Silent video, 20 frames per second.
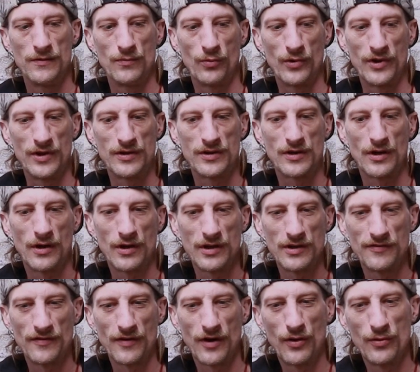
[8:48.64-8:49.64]
we kind
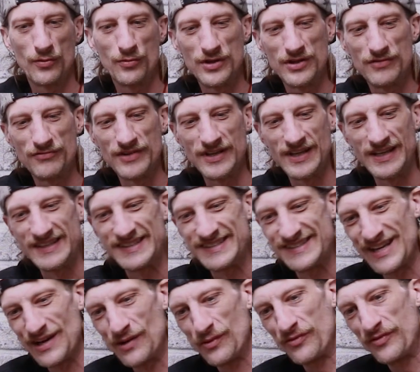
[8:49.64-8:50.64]
of only really
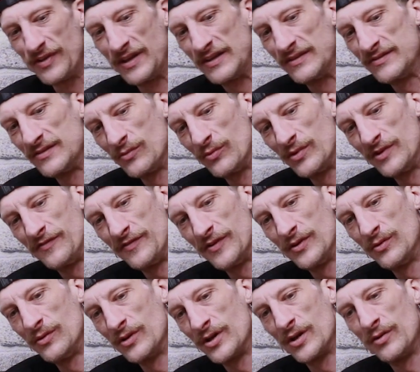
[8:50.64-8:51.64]
sell things that we
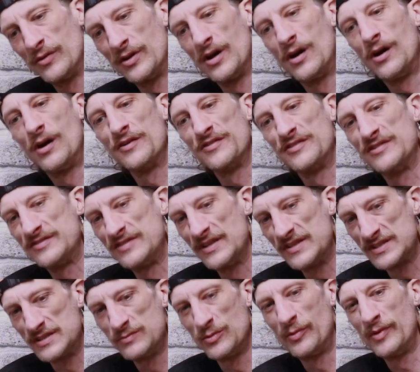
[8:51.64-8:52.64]
feel are going to enhance the
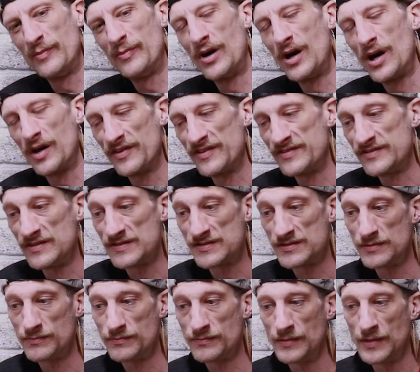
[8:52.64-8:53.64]
system or be part of the
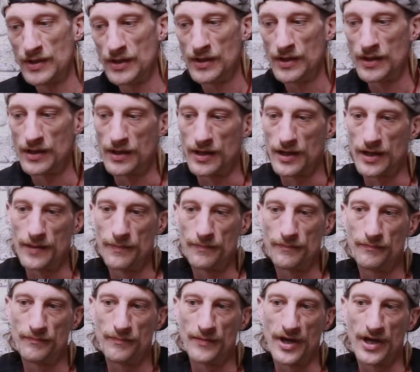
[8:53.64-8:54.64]
system.
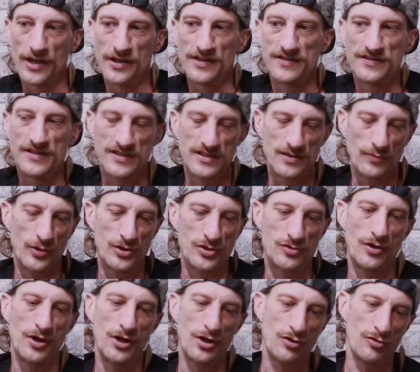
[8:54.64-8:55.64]
Um, and the system we're
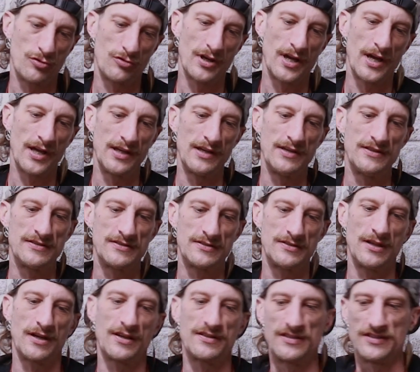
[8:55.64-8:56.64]
trying to create
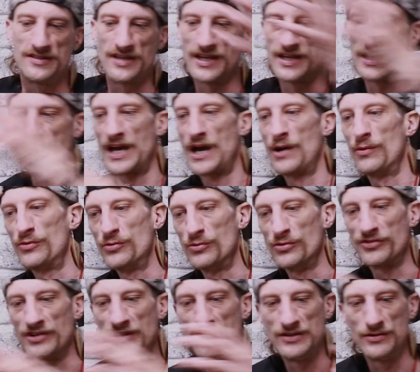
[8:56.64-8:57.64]
is, like I said, taking
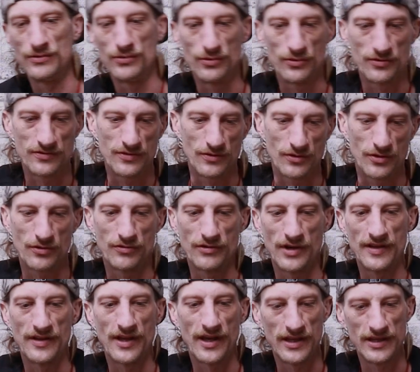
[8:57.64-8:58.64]
outdoors, indoors, and
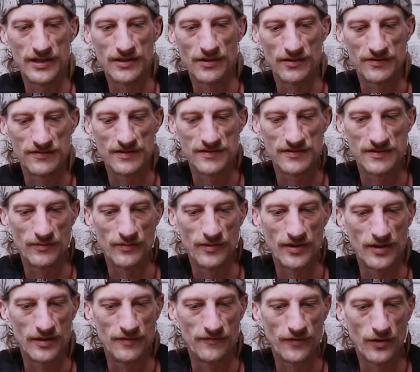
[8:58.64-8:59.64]
create that ecosystem
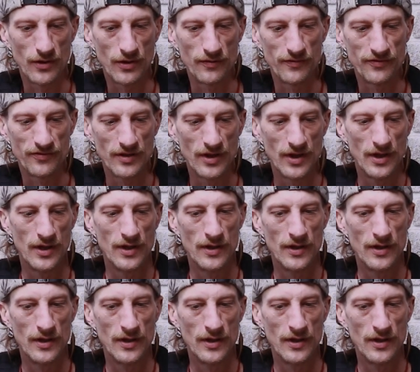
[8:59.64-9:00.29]
that involves